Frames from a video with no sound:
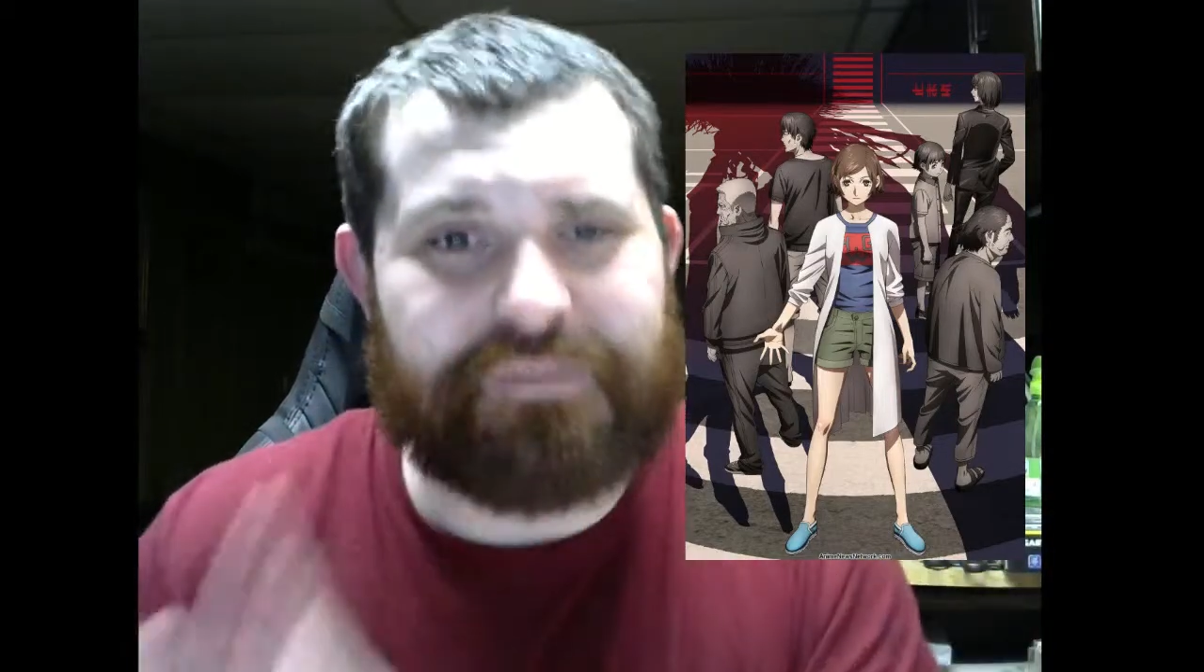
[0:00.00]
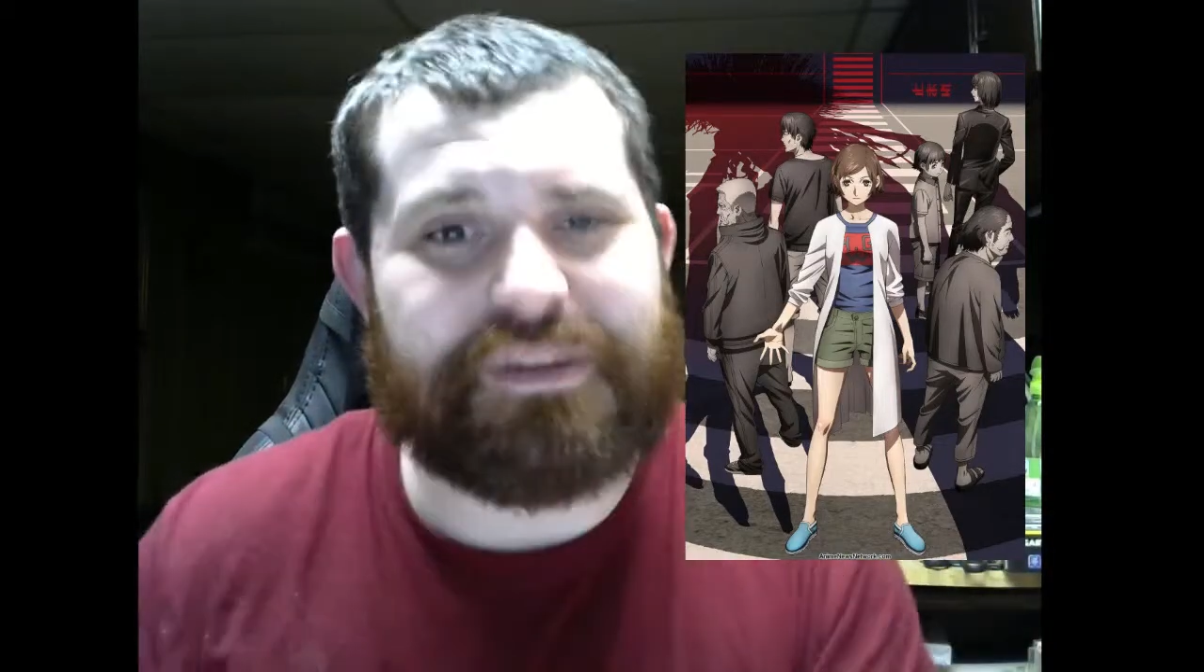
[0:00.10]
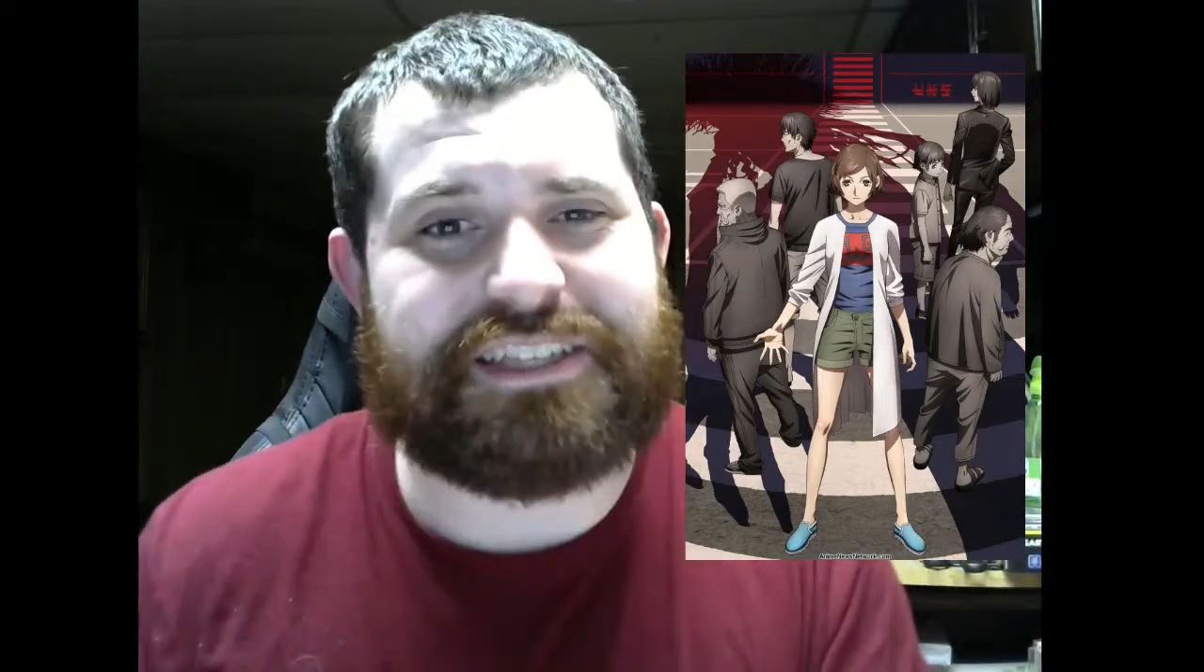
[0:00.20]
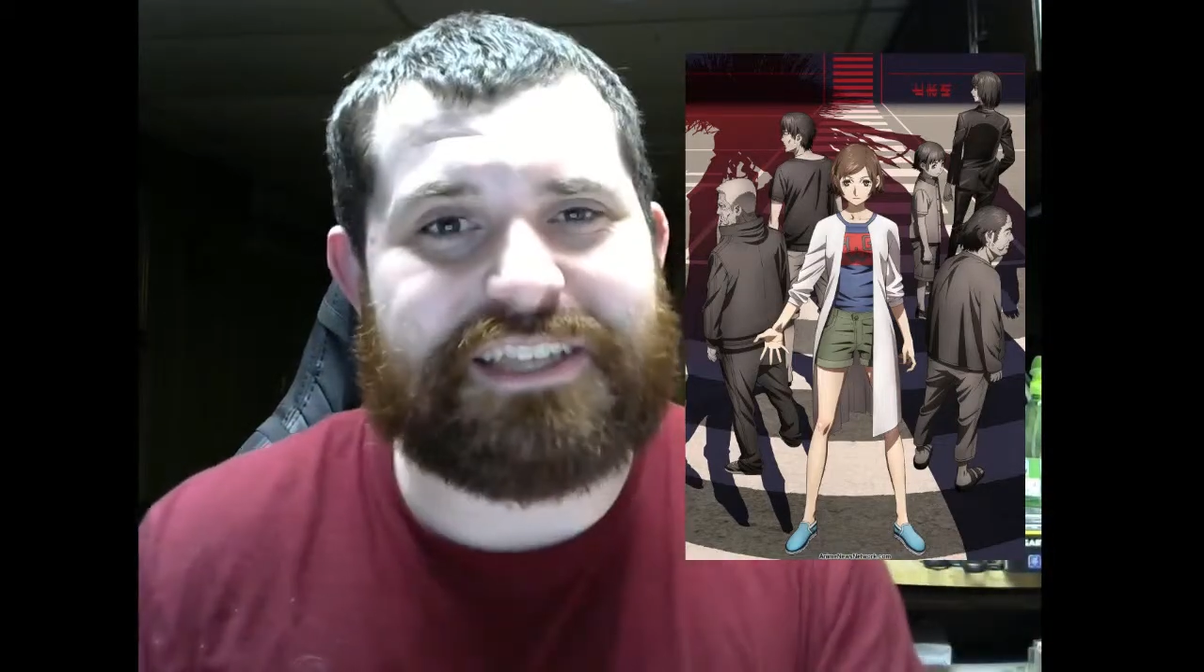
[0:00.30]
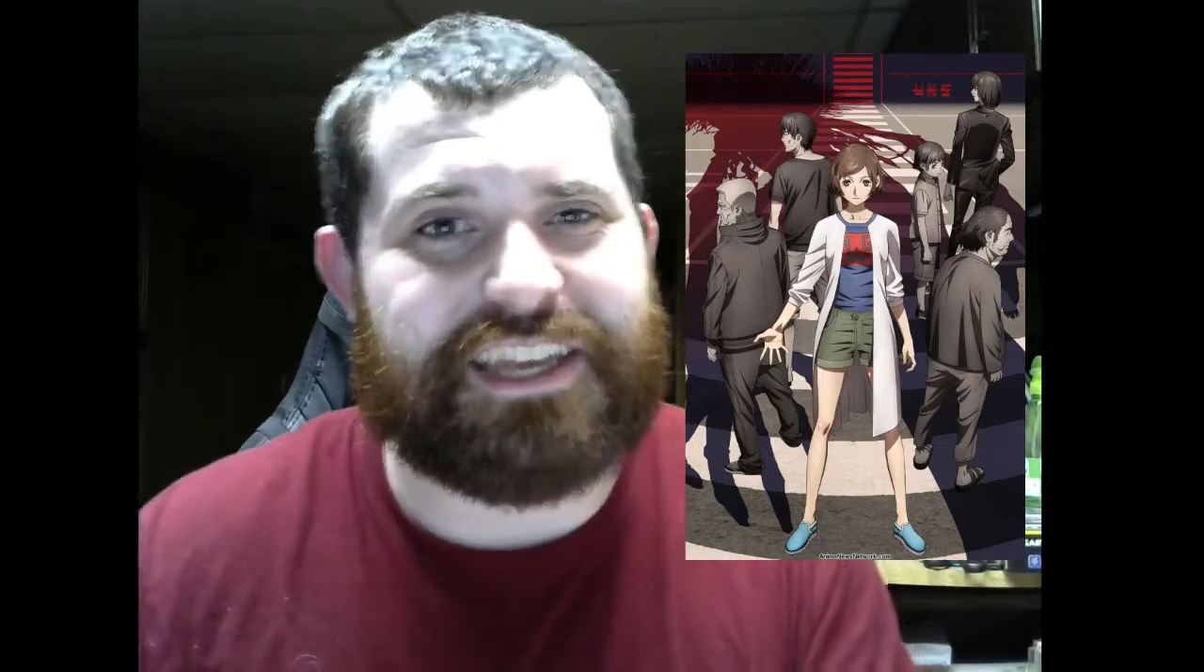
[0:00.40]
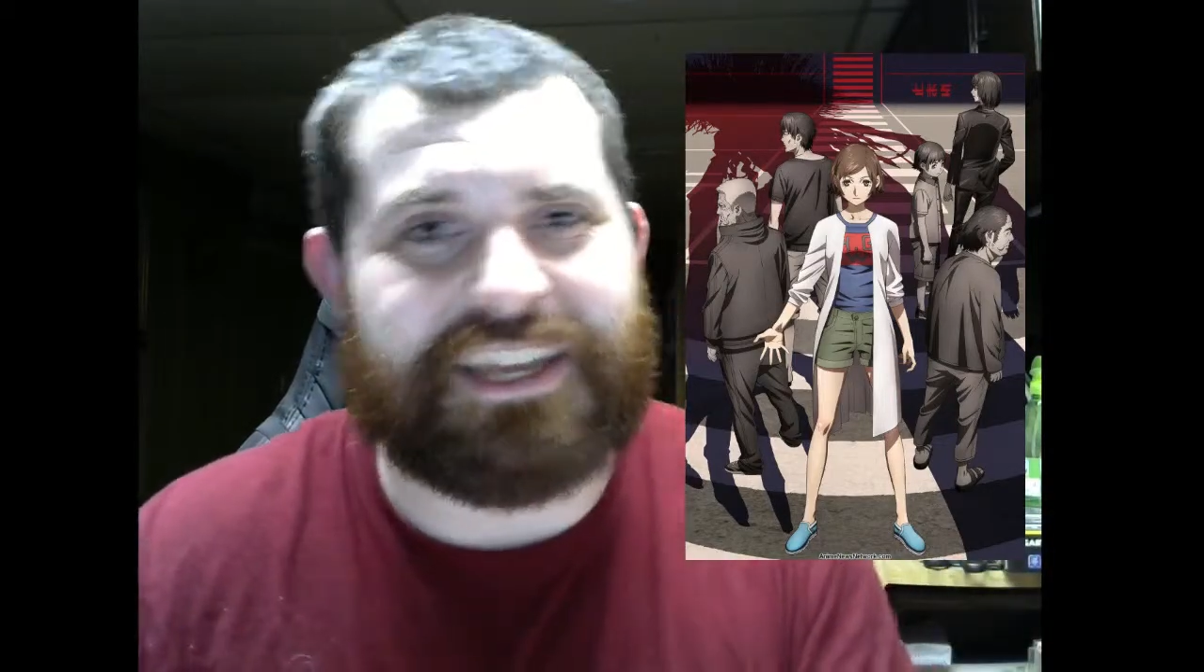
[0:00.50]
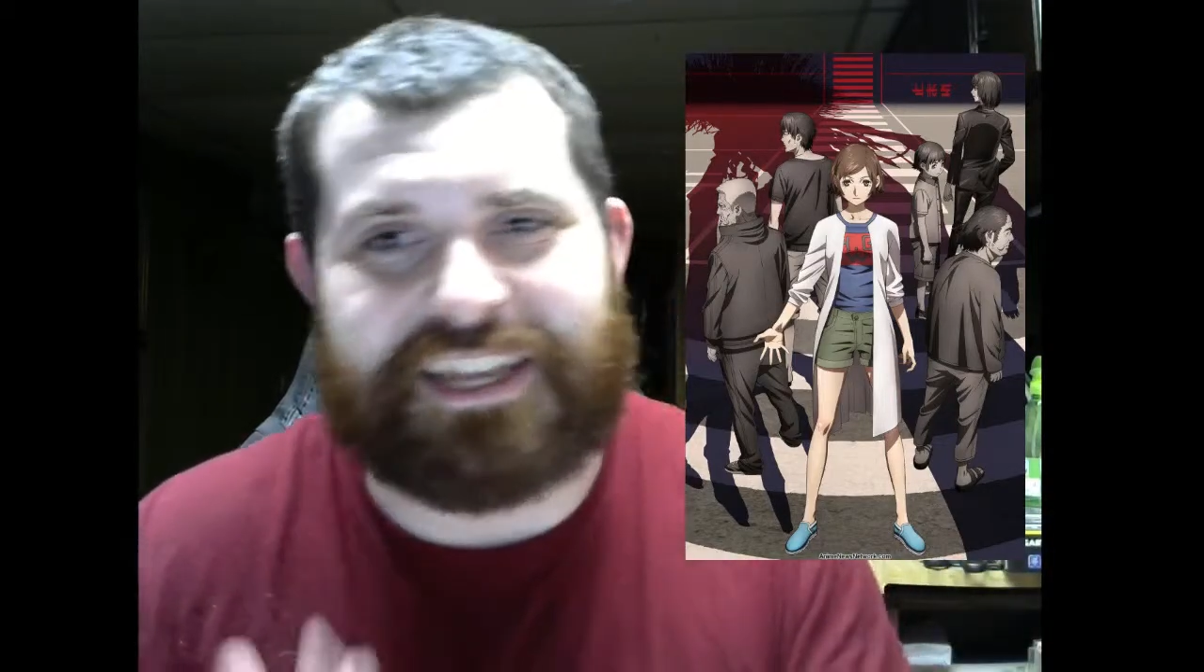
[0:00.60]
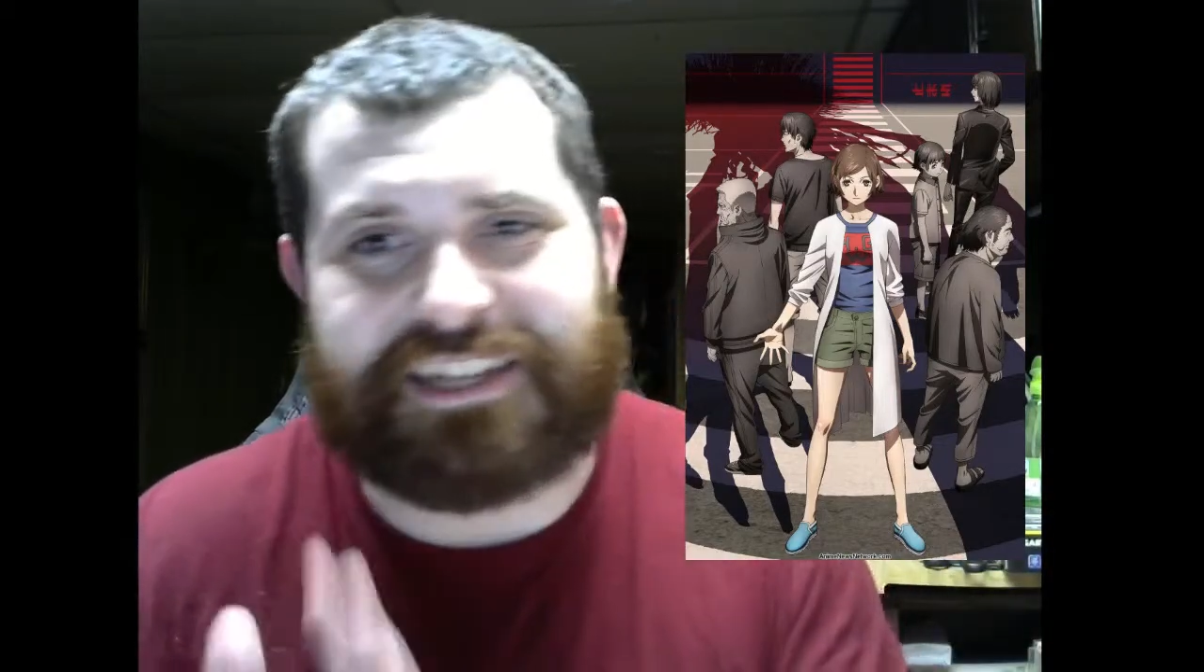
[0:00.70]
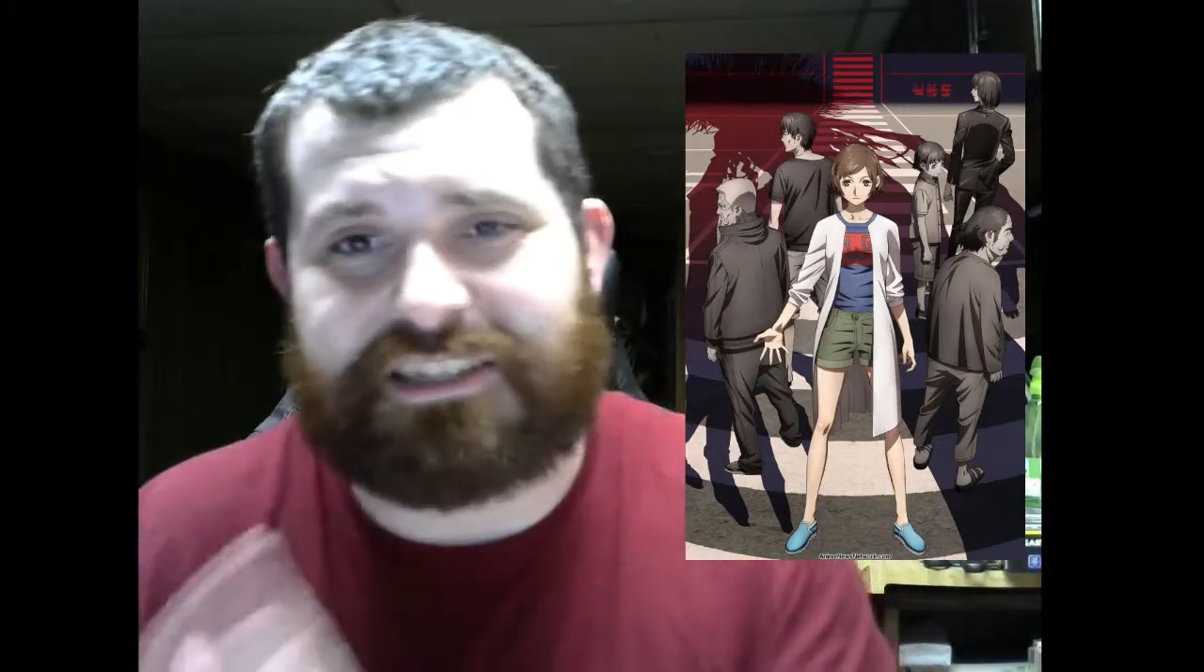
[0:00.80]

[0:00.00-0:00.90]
me saying that